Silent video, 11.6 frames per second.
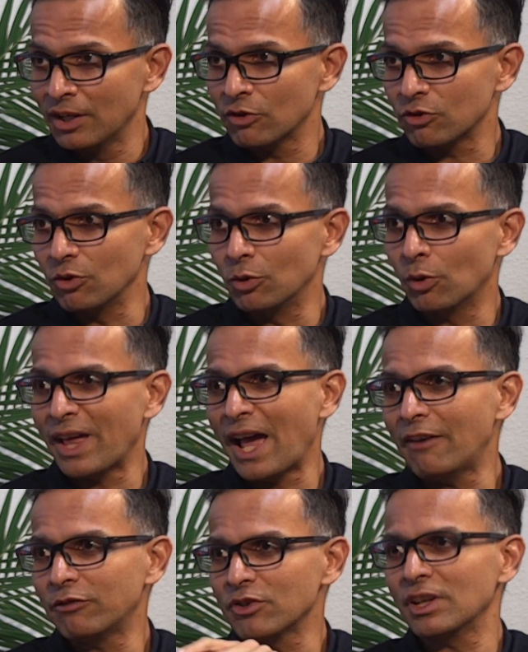So you don't
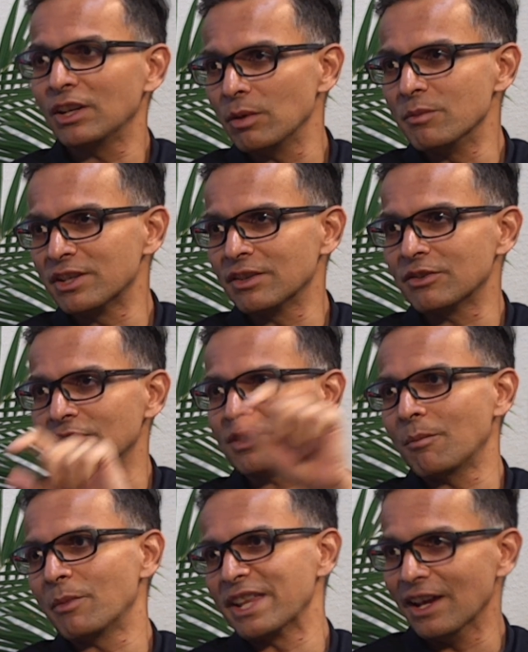have to sell your business to
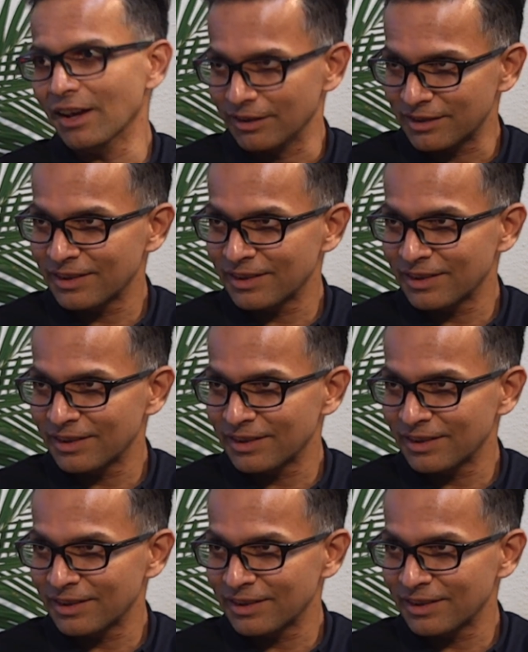somebody else,